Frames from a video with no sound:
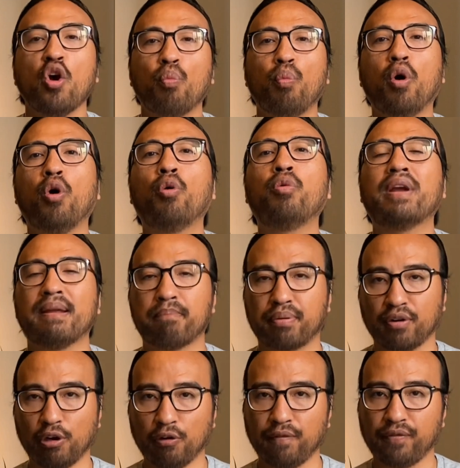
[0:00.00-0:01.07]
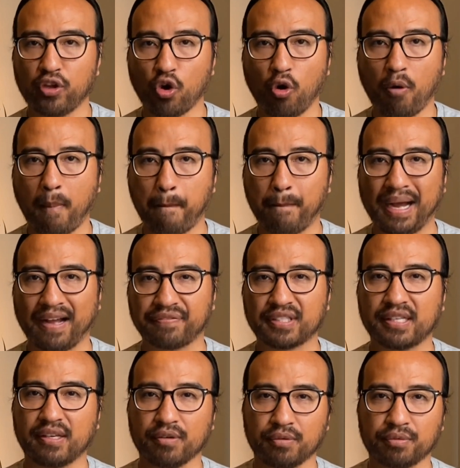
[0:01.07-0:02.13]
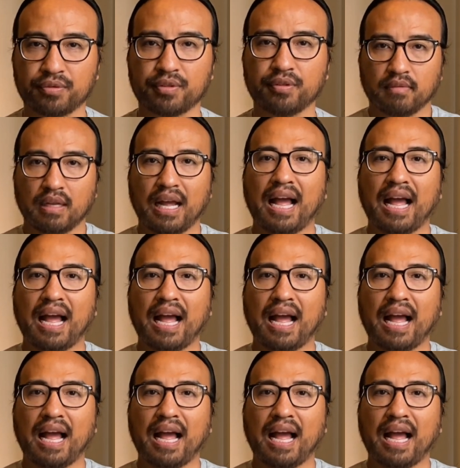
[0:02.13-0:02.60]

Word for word: will improve your math skills.